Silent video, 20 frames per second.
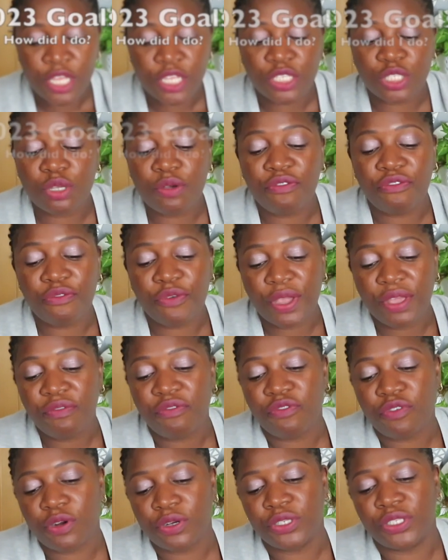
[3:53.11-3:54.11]
So if we
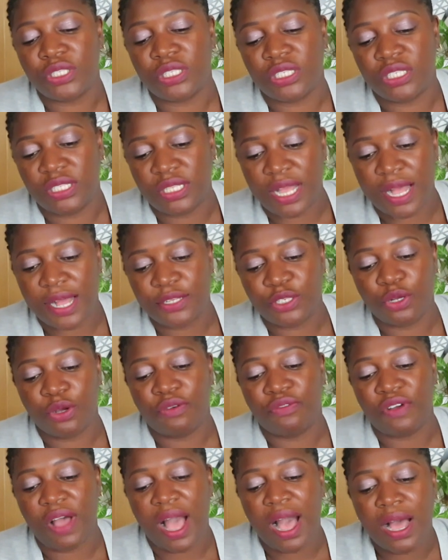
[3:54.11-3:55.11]
first start
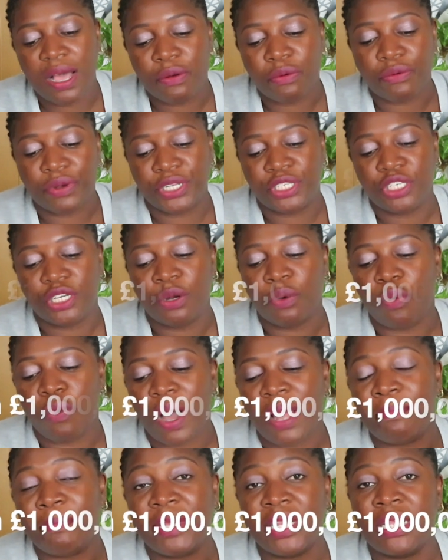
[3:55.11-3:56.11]
off at reaching
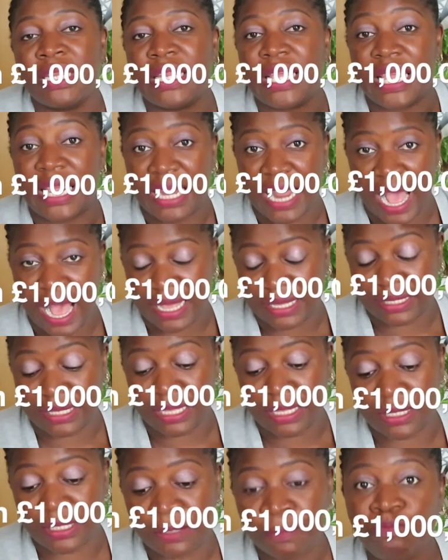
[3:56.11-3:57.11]
1 million in
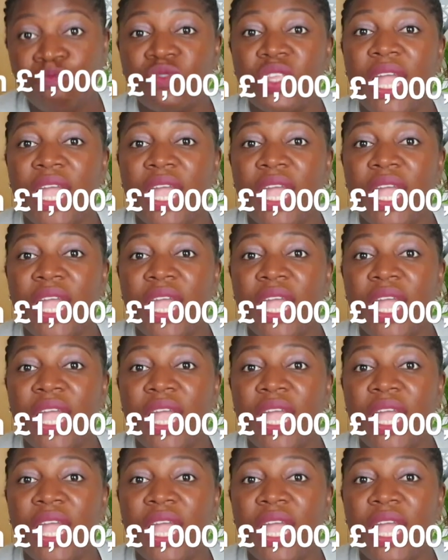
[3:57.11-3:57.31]
assets,